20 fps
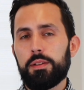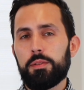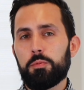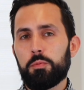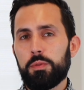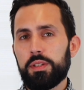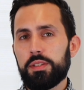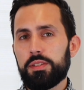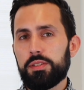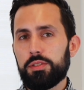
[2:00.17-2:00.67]

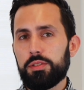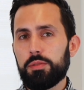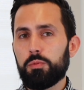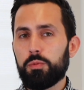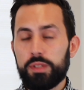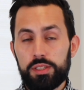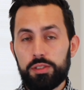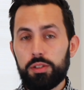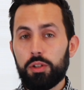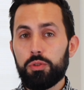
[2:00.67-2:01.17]
We
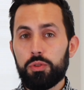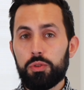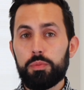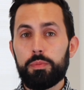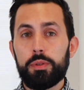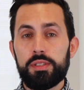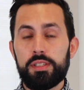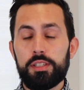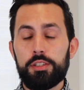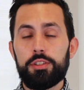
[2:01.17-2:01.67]
sold 2
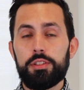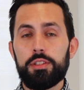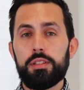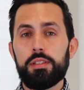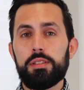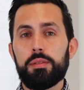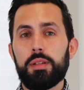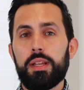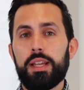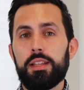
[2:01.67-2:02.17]

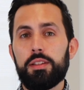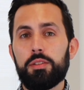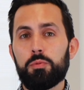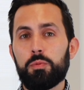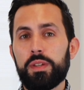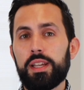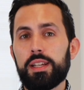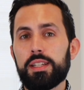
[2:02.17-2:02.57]
positions and we